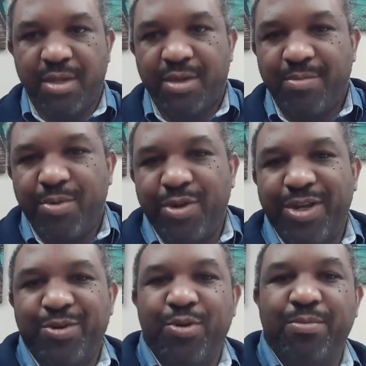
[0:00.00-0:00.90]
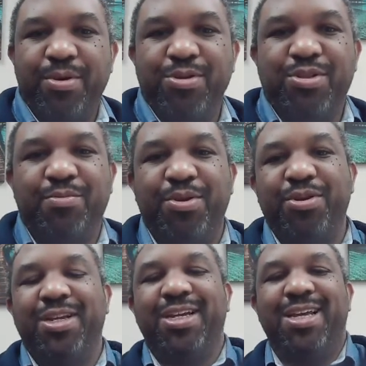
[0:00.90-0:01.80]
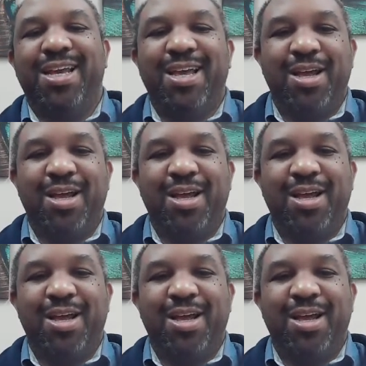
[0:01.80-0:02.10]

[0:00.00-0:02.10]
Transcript: Good morning, Growing Bones community.